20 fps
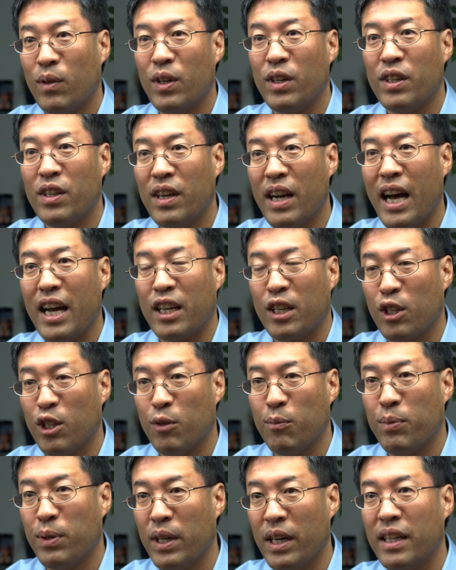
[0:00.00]
Where you're not going
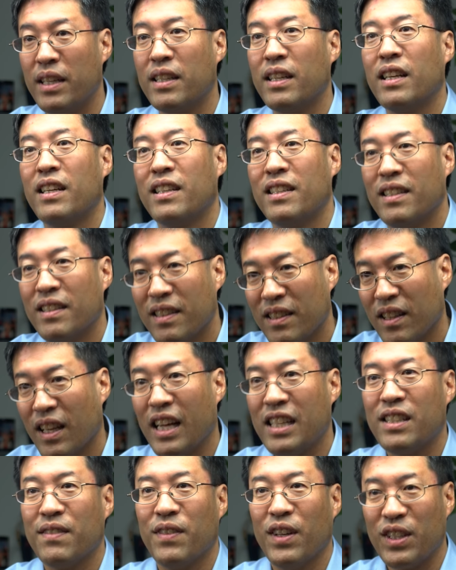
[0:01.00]
to put
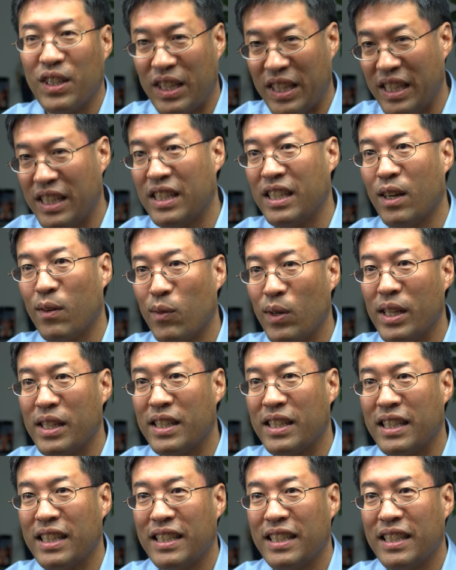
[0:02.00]
lots of other kids at risk.